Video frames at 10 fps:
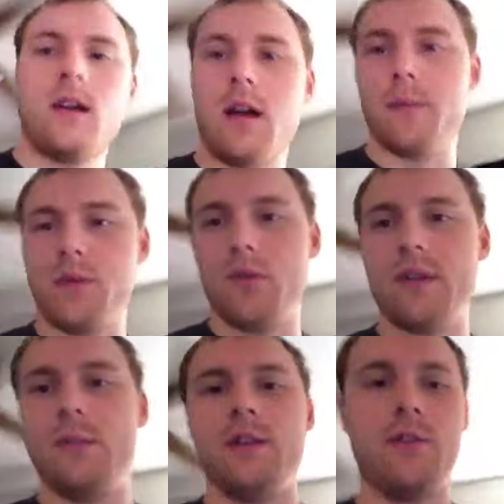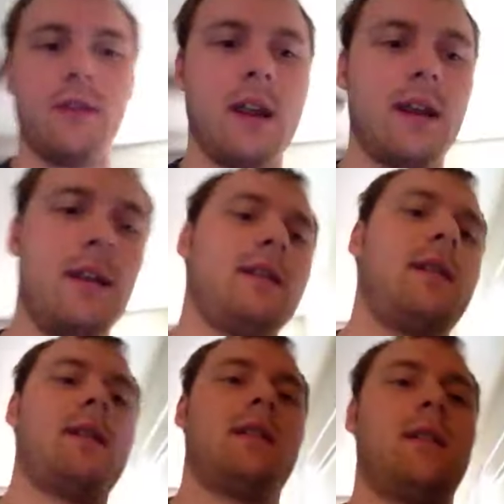I'm going to be creating
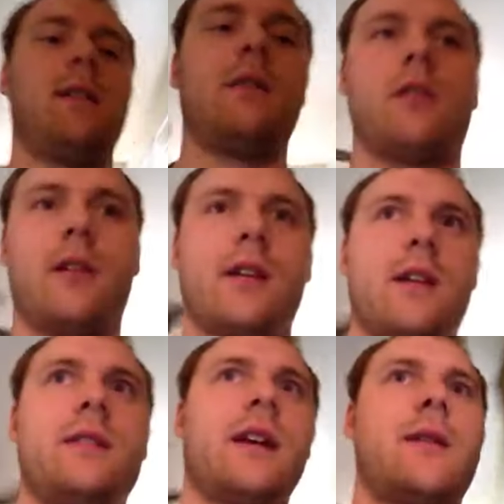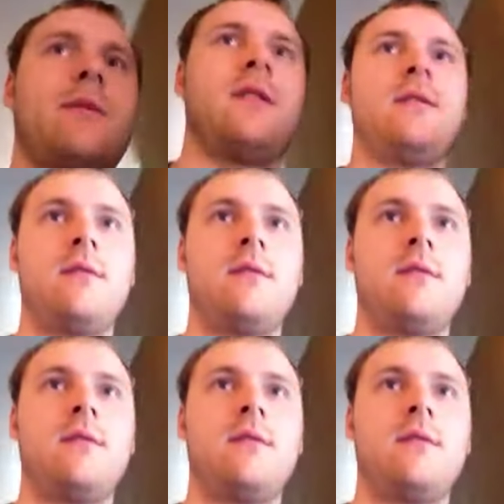a arcade cabinet.